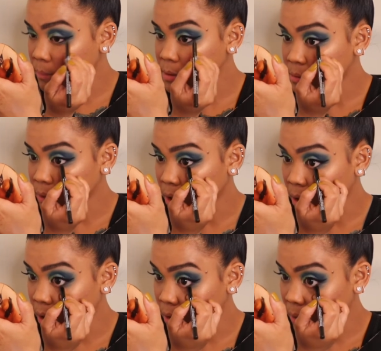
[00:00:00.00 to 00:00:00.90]
I'm just running
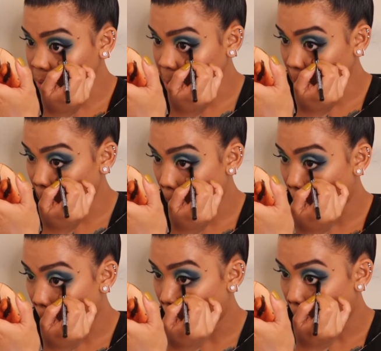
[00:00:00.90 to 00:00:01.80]
that through.
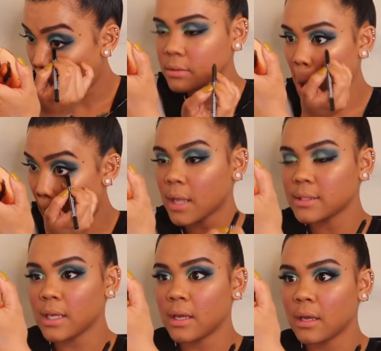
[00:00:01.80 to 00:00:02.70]
Not
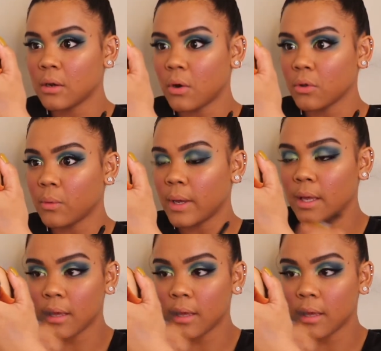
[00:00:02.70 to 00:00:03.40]
taking it all the way